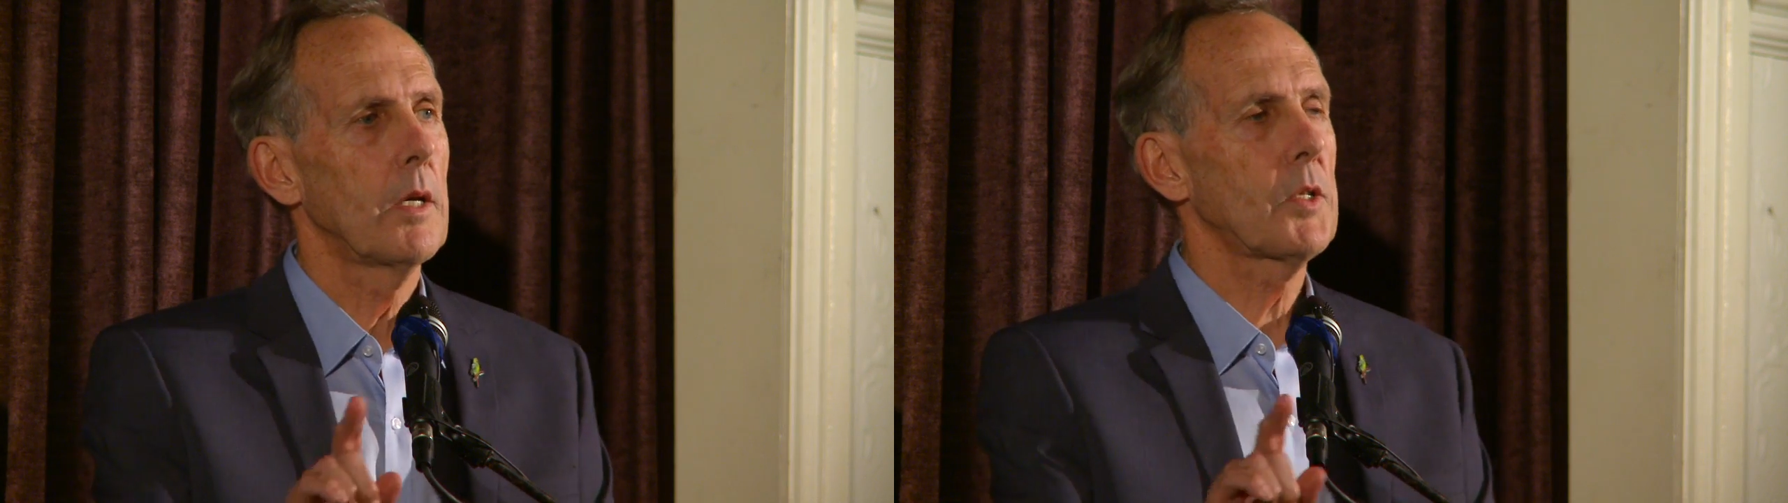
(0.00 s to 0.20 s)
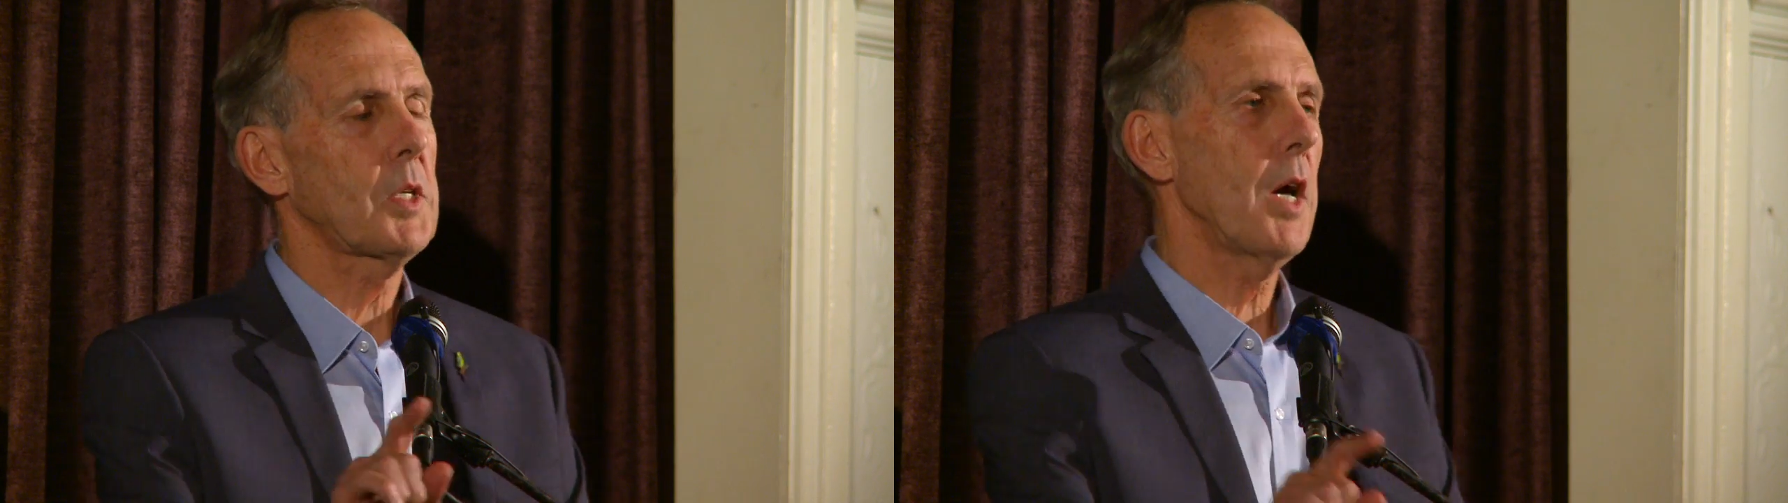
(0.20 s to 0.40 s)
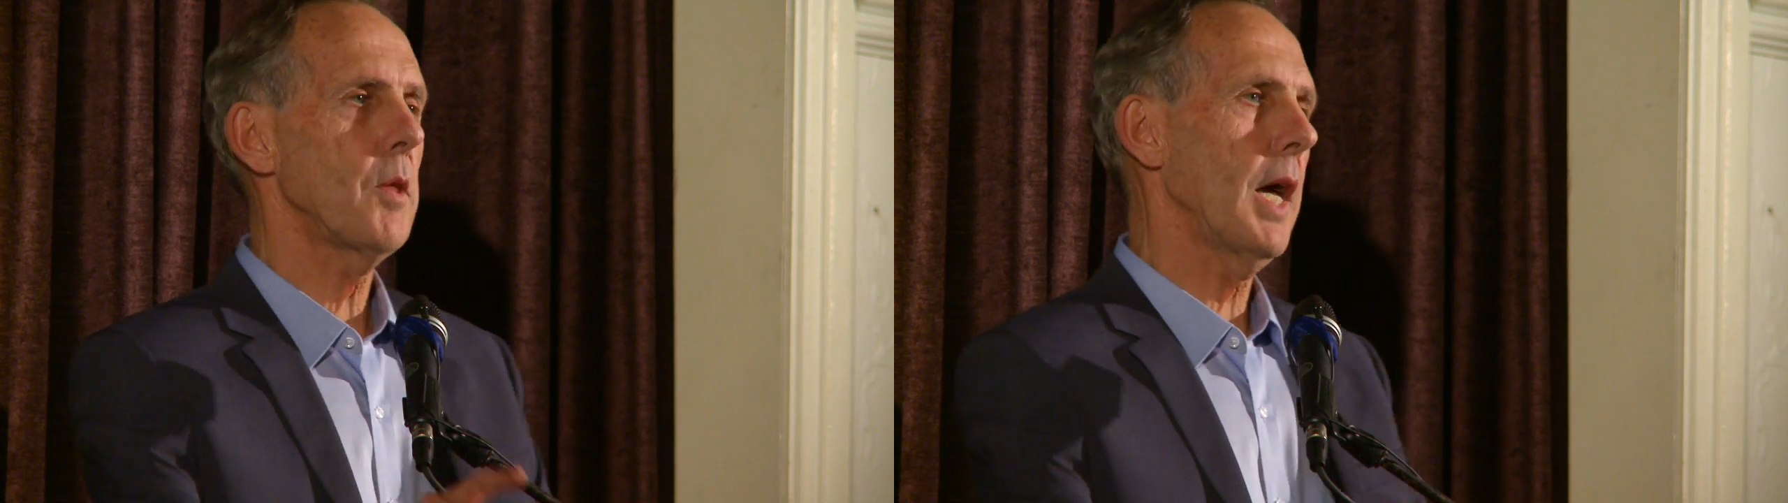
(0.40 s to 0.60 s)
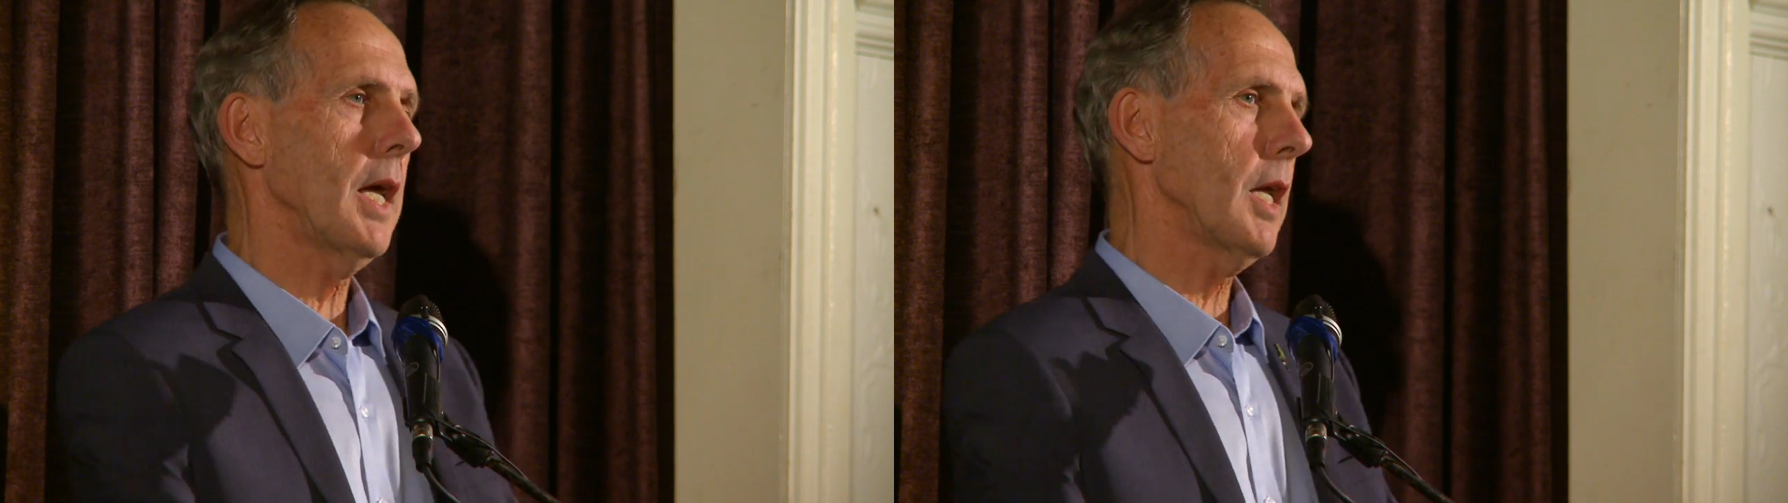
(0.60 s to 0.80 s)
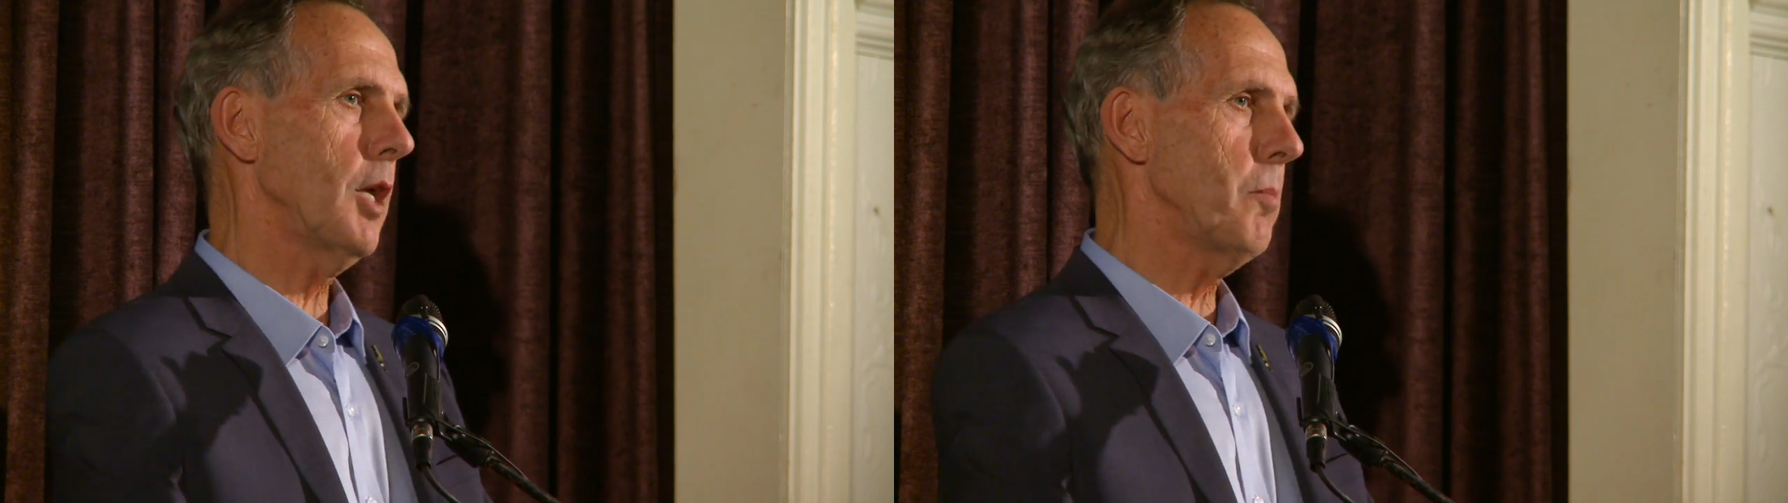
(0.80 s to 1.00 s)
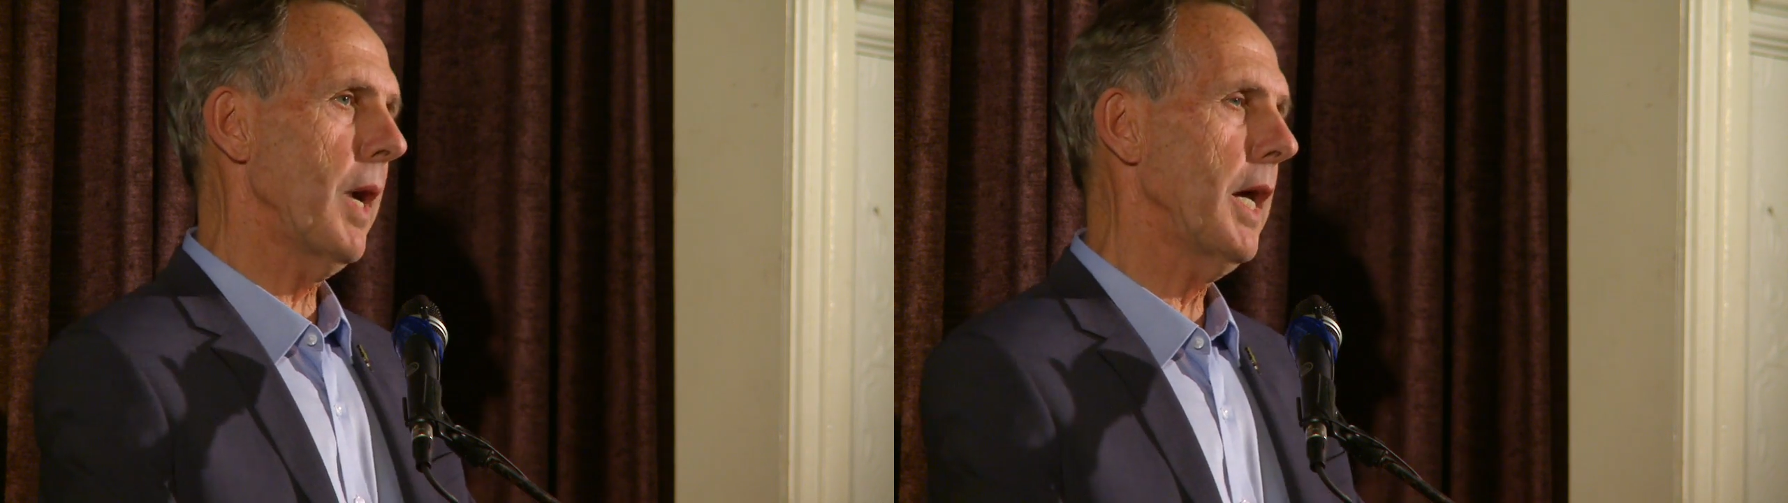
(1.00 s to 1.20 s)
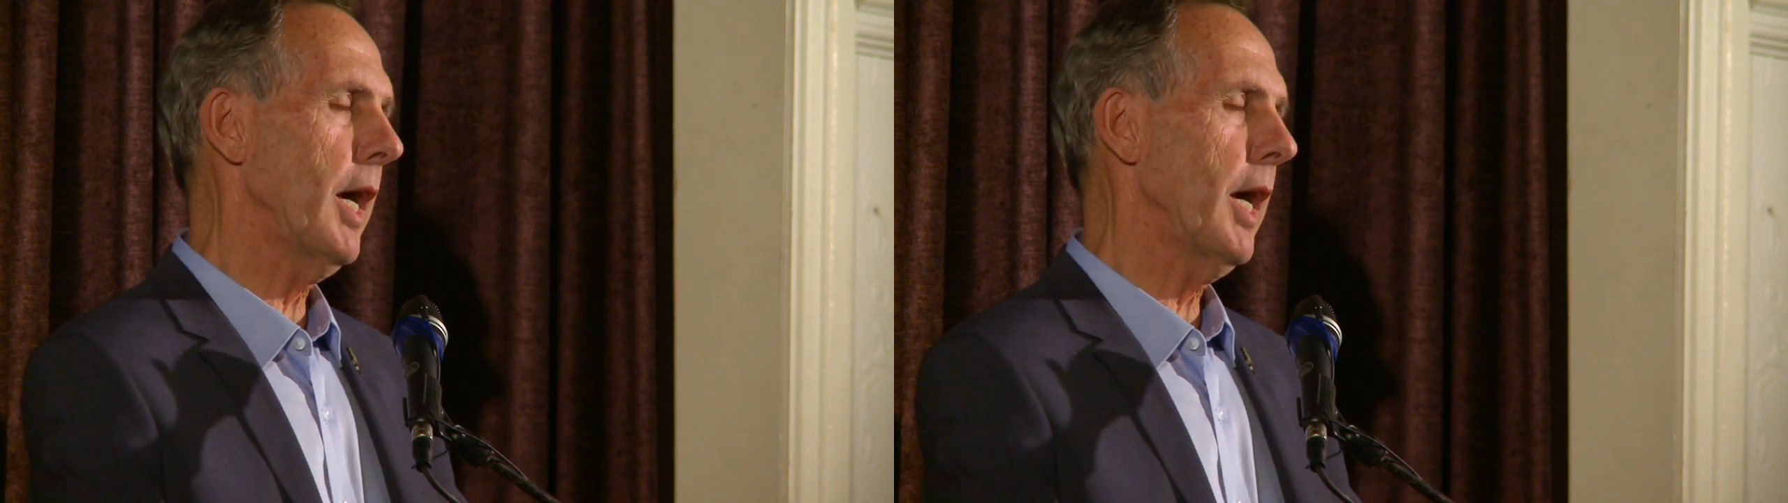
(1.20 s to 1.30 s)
so that it may